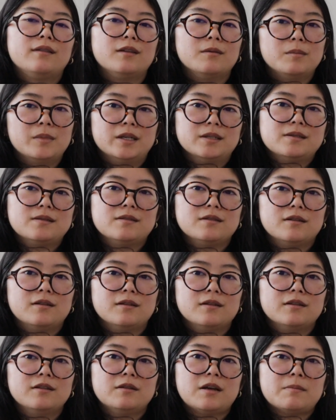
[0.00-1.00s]
the
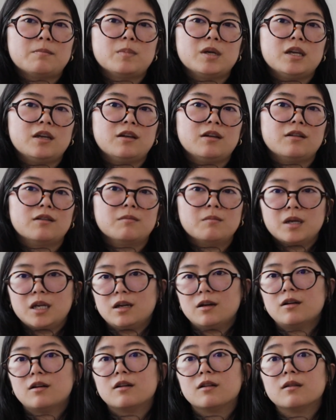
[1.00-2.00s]
mustard being the
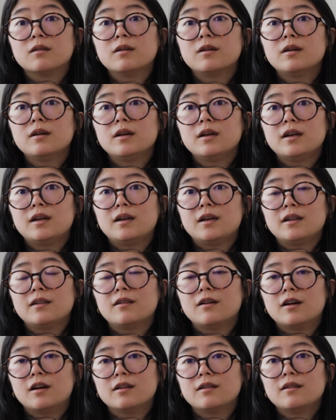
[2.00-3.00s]
main color, and I
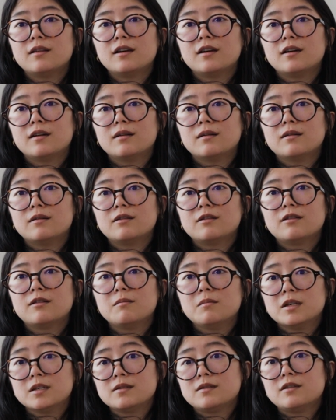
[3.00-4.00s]
thought that
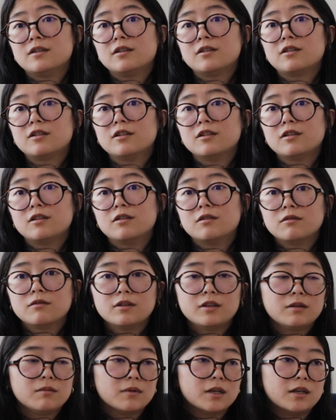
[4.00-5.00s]
the mustard could go
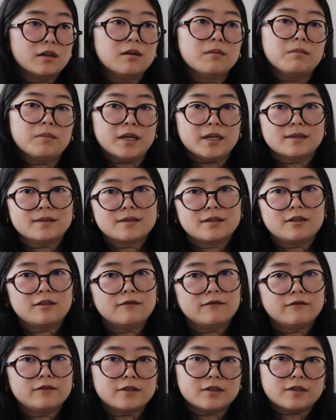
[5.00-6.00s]
really well by
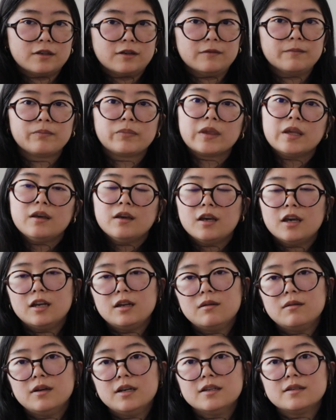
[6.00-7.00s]
itself. So
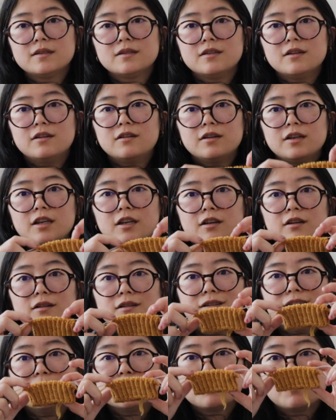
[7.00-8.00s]
anyway, so here
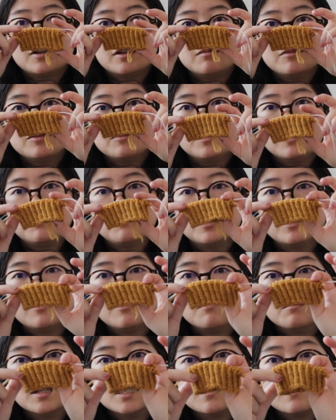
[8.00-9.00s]
is what I'm doing
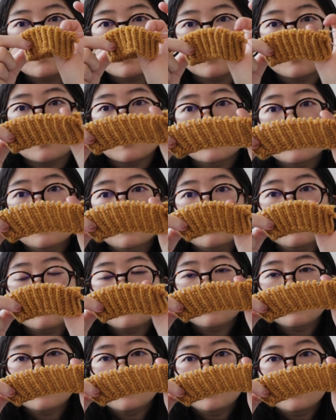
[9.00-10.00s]
with the mustard.
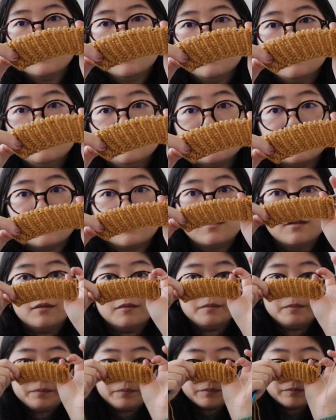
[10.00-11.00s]

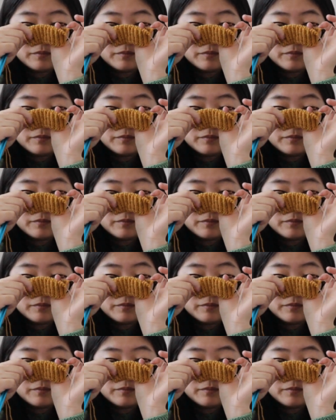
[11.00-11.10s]
So